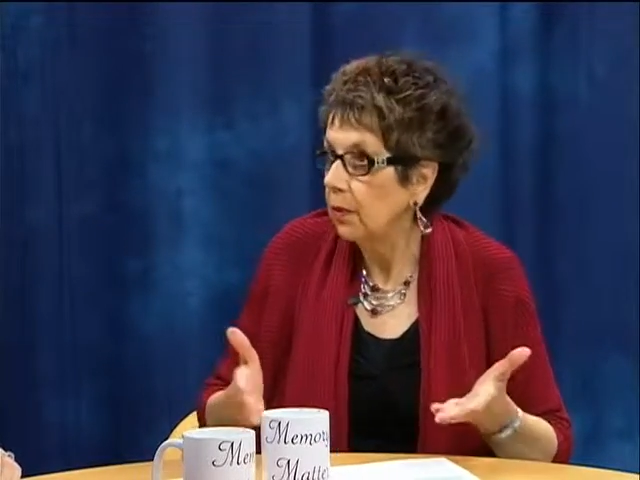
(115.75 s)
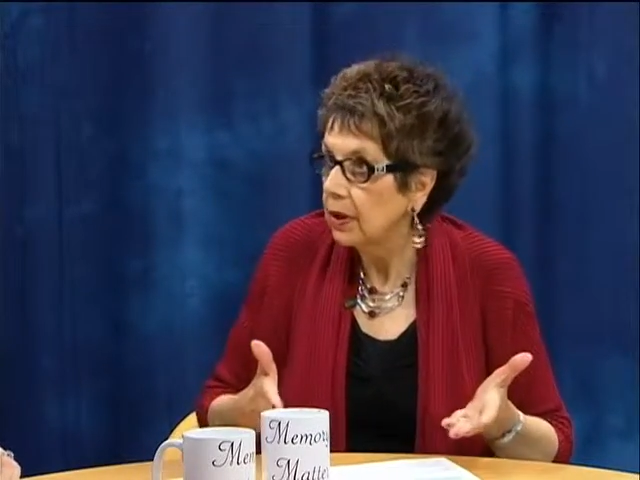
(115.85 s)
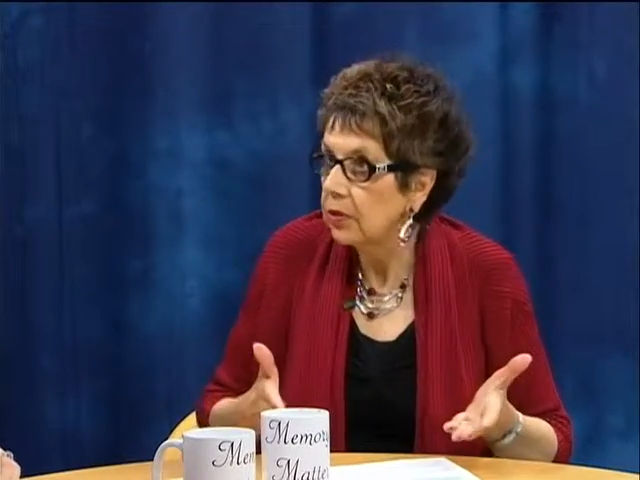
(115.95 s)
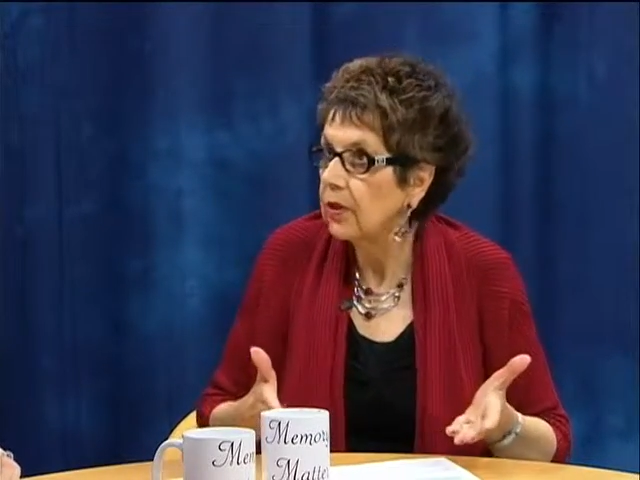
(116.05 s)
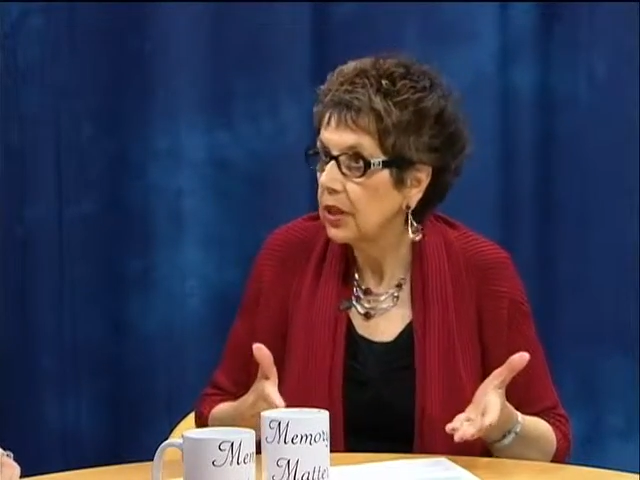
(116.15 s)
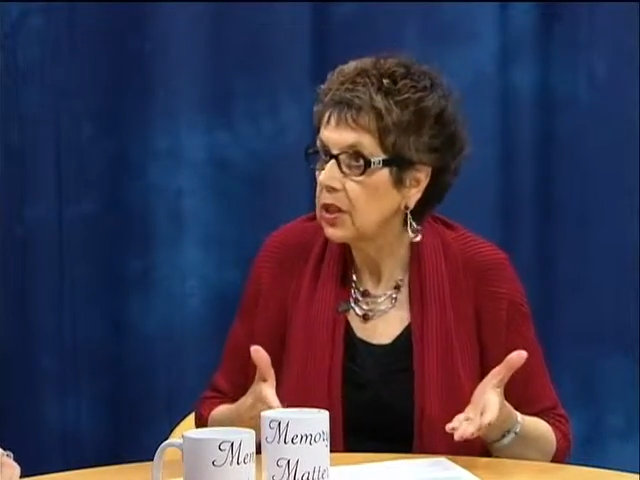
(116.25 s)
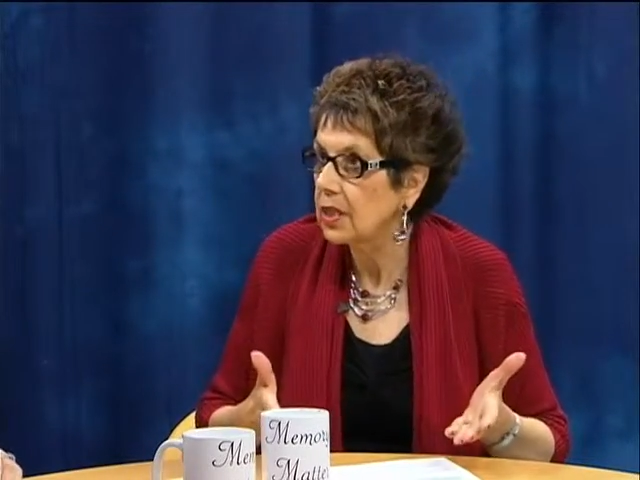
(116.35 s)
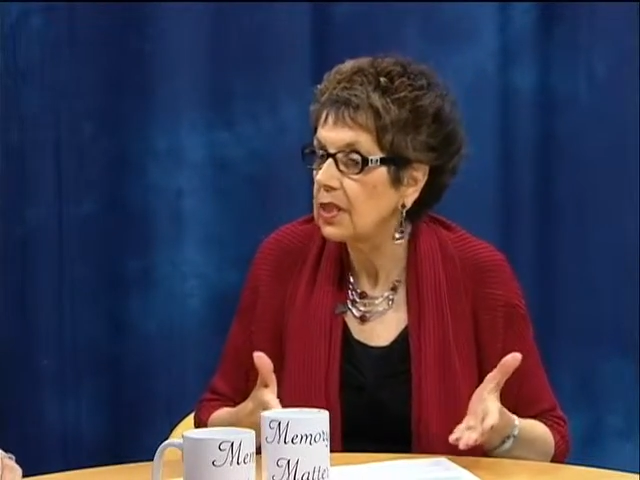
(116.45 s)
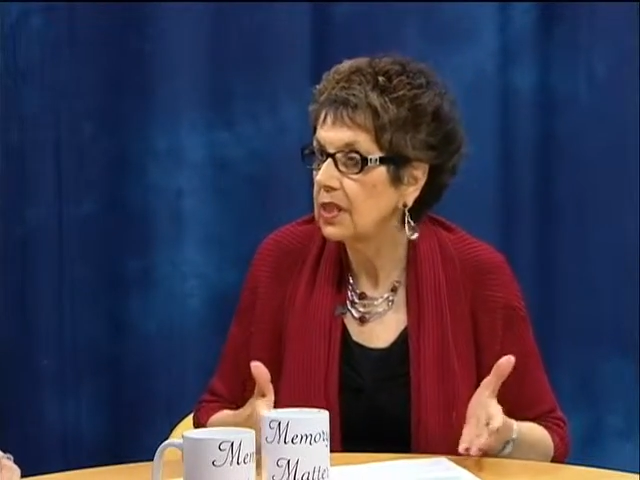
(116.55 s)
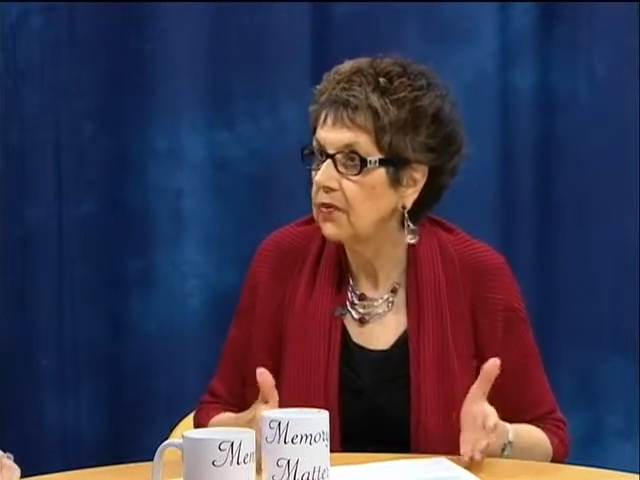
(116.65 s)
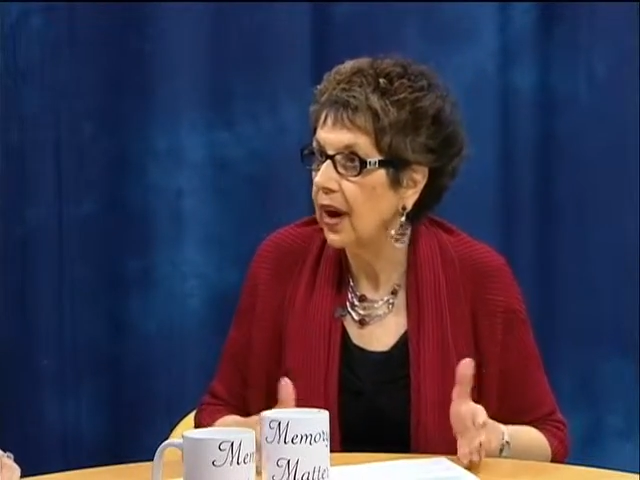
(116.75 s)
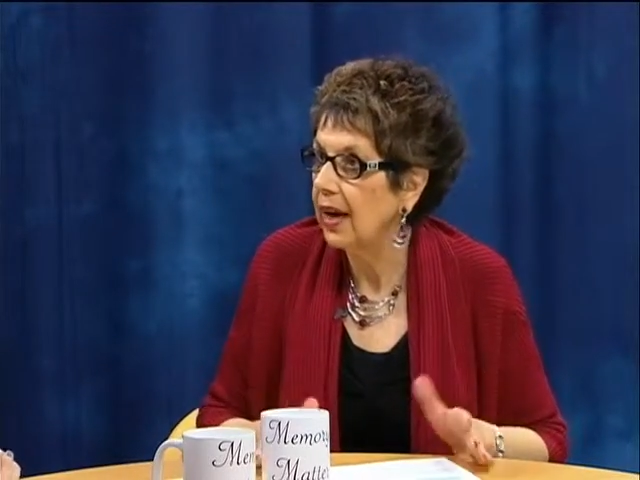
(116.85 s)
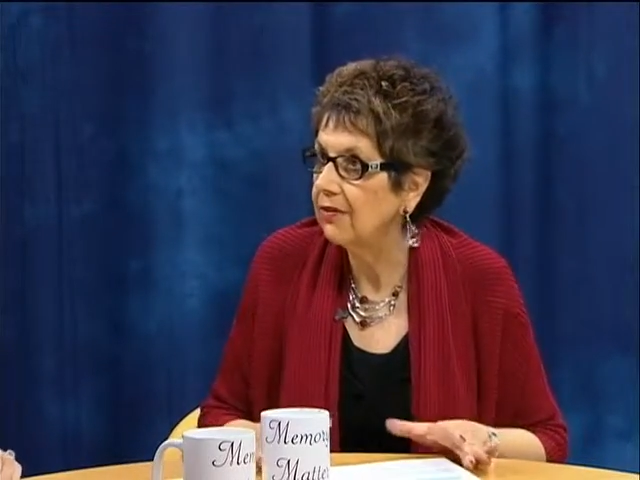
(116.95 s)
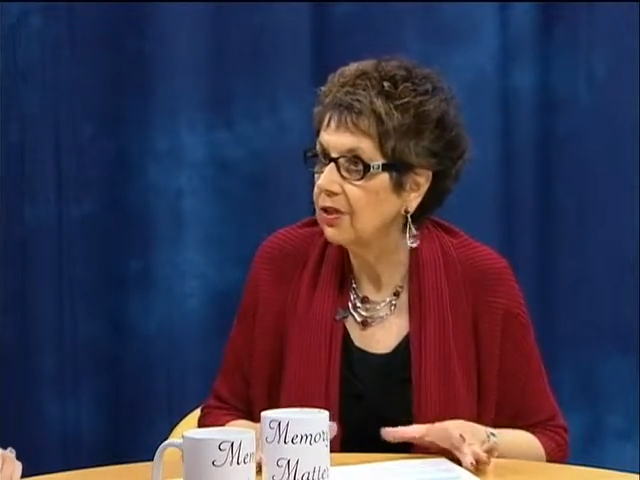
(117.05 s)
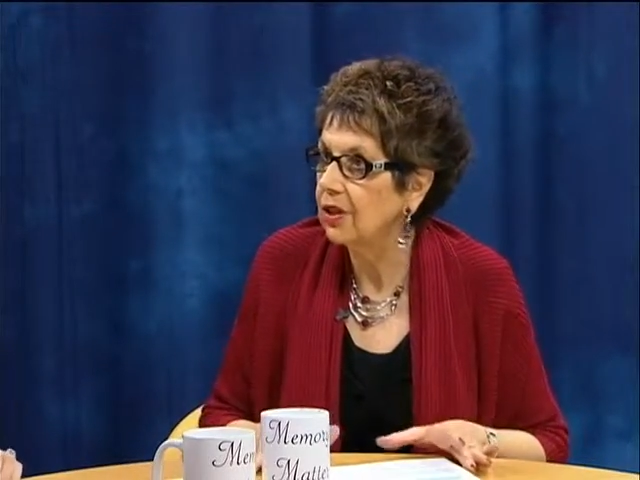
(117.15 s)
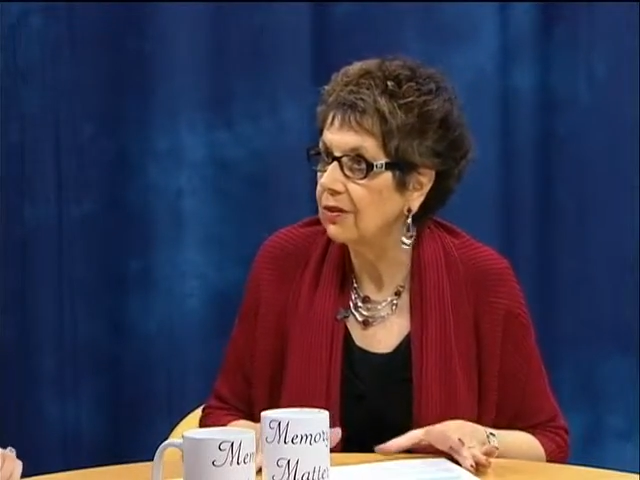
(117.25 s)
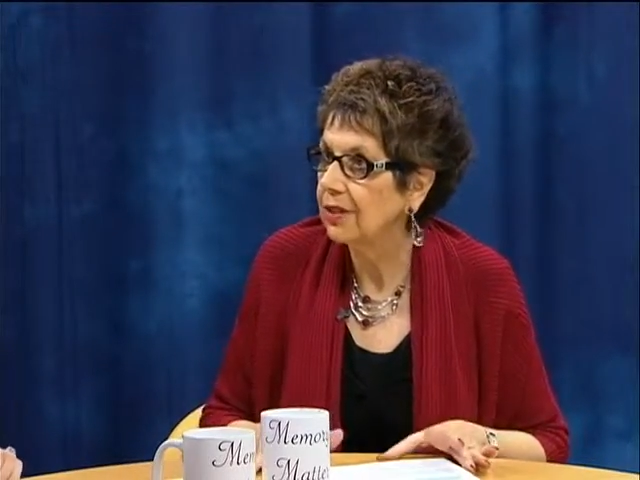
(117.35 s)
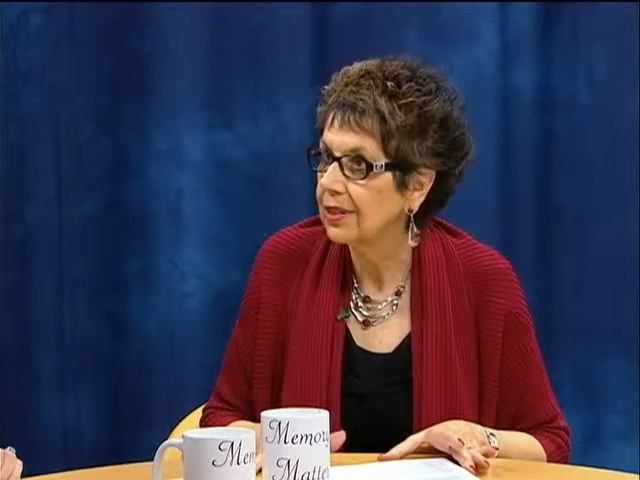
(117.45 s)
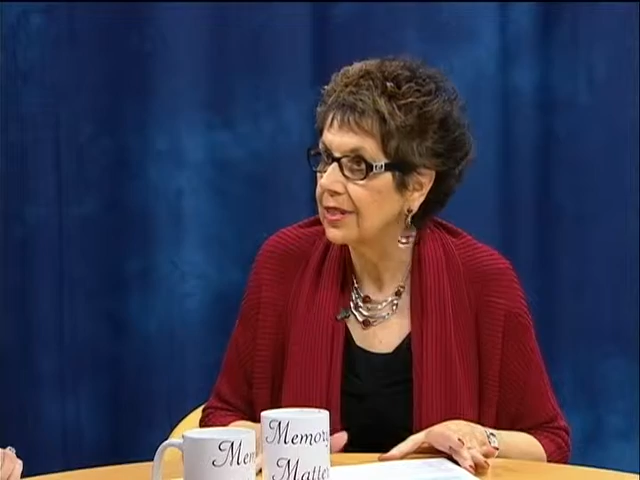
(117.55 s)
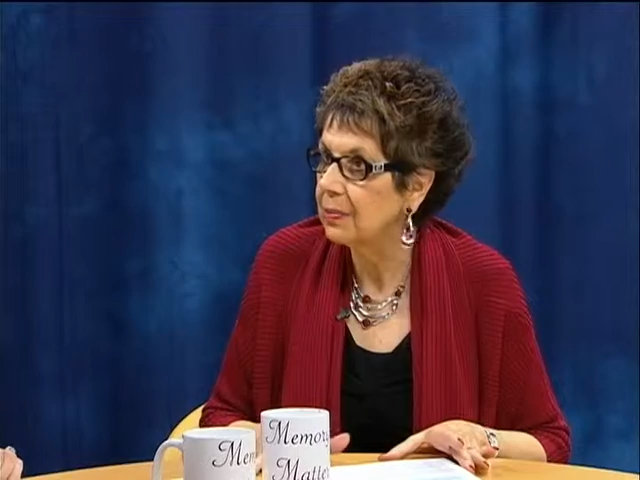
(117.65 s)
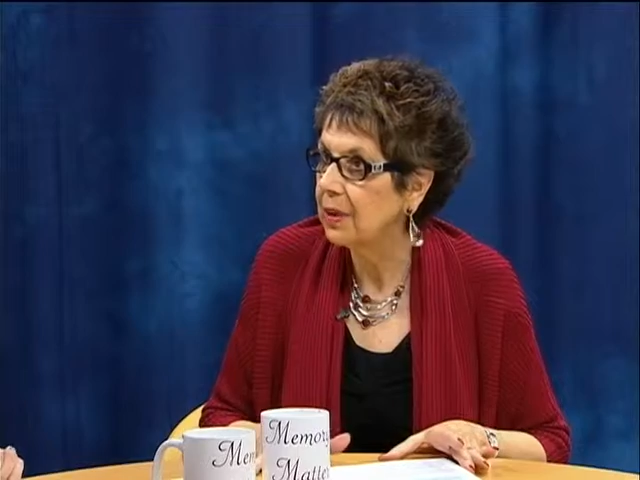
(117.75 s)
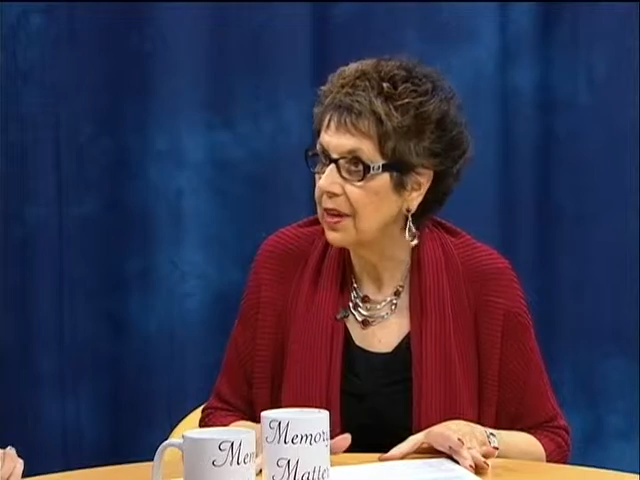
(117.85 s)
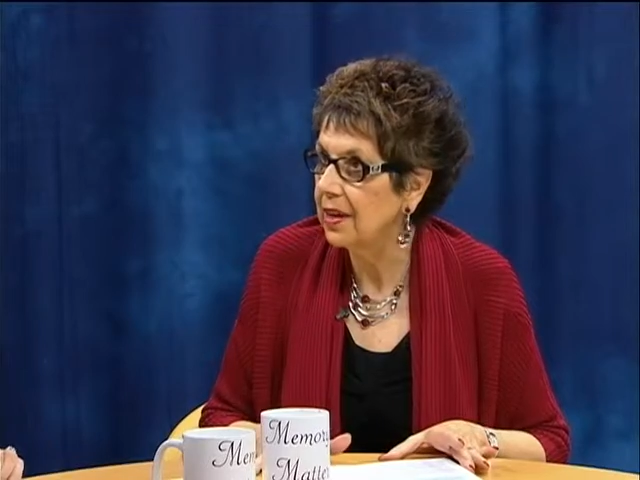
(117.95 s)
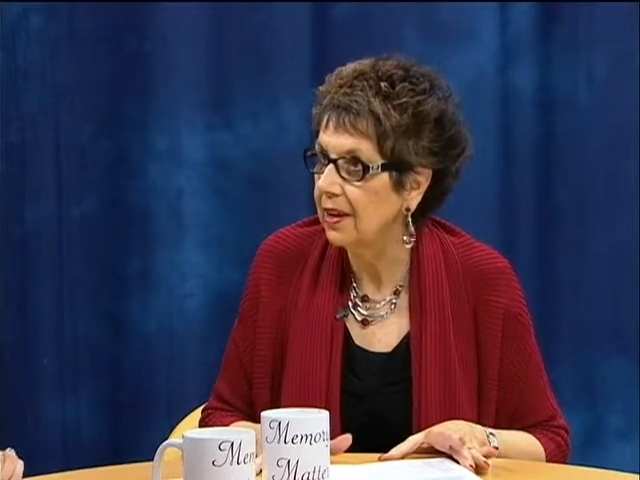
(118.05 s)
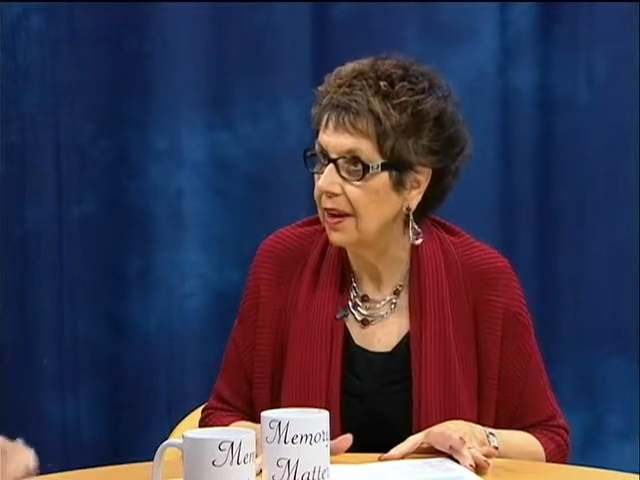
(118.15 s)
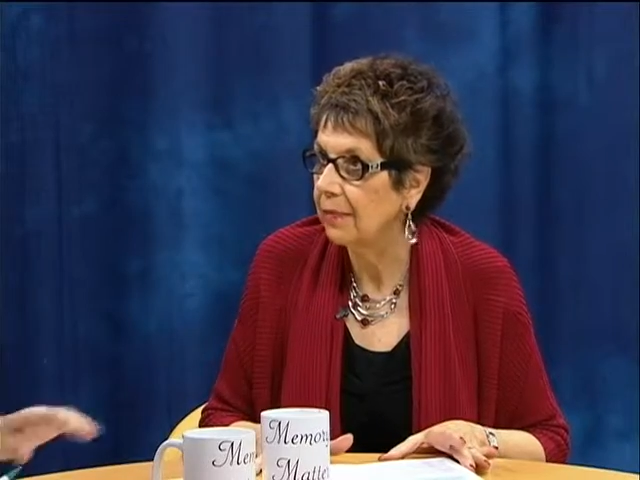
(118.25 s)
under age 65, generally speaking.